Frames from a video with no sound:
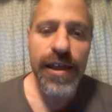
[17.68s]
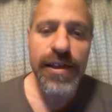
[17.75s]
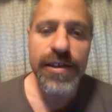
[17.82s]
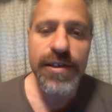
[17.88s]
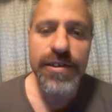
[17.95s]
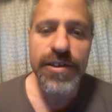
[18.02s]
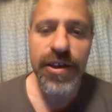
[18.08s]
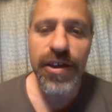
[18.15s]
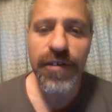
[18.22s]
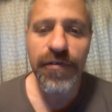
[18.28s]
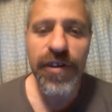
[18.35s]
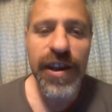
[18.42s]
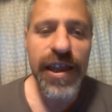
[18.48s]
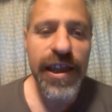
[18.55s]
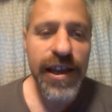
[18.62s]
So if an
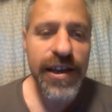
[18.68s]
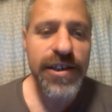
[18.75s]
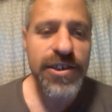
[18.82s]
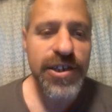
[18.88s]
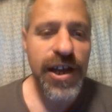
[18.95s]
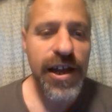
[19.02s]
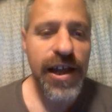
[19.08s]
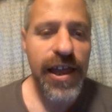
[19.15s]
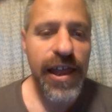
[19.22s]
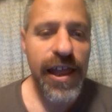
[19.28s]
English guy